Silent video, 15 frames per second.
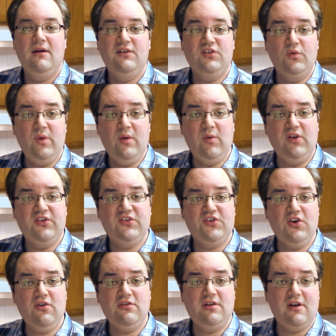So we will
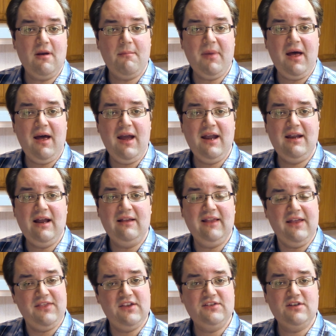stir to combine,
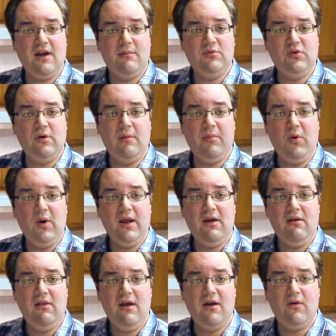let this come to a
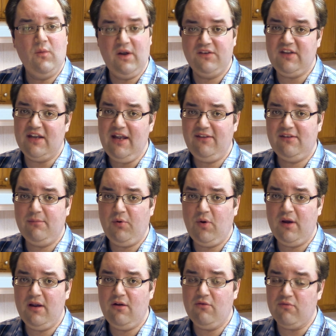boil. Once it hits a
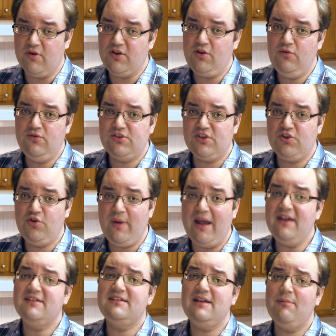boil, reduce to
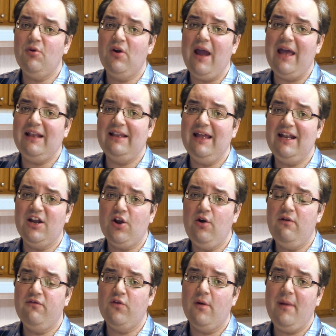a simmer and let it
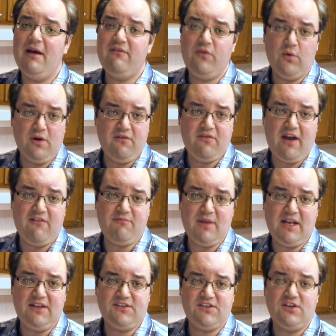go for about 45
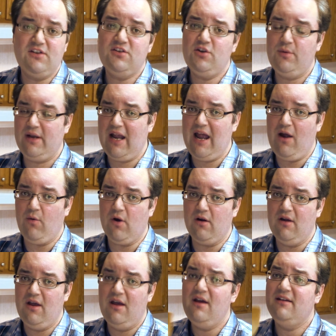minutes to an hour.
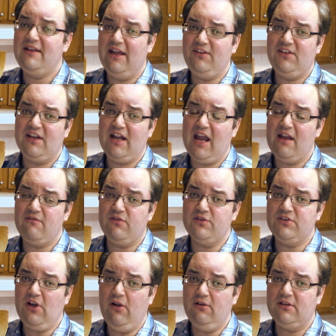Taste it again for
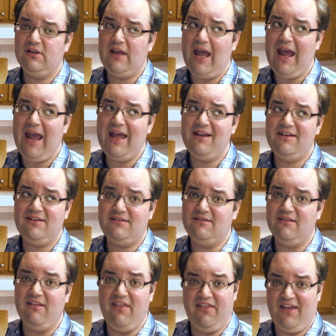salt, and
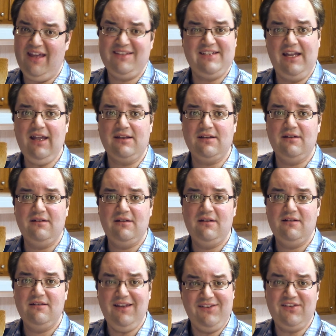that's it.
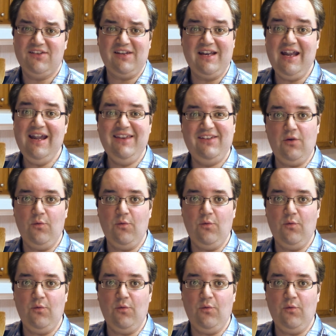This is an easy